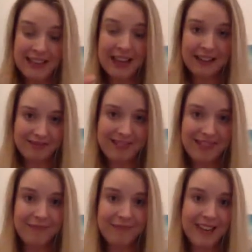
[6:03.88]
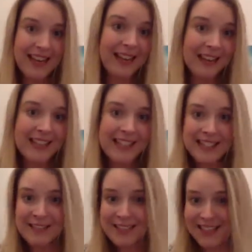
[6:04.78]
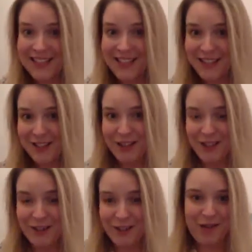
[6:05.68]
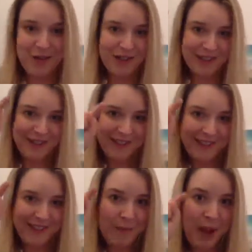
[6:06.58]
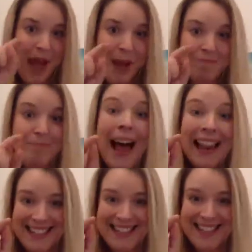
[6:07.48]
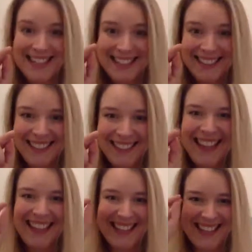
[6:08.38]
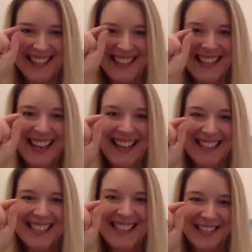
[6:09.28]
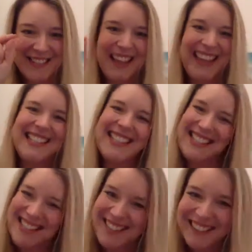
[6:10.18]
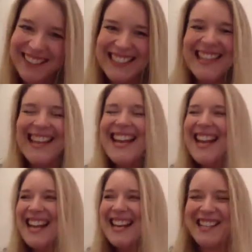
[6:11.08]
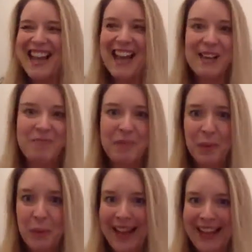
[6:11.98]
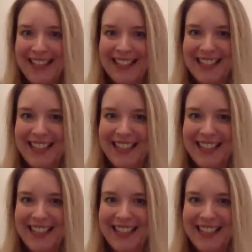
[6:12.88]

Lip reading: like near London, to Ballater, like in the tiniest little place in Scotland, where